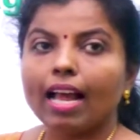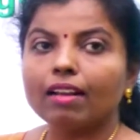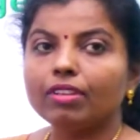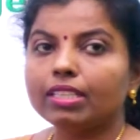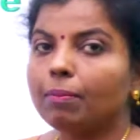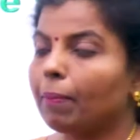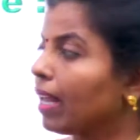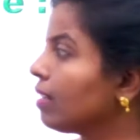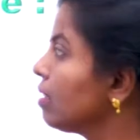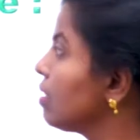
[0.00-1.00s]
and within
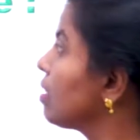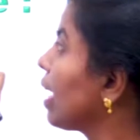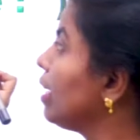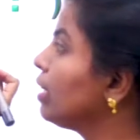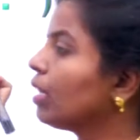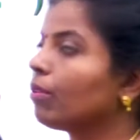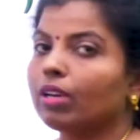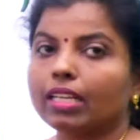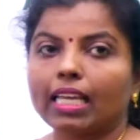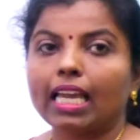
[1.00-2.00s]
parenthesis enter
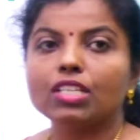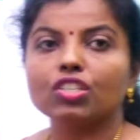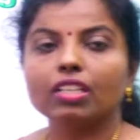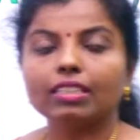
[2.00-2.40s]
your age,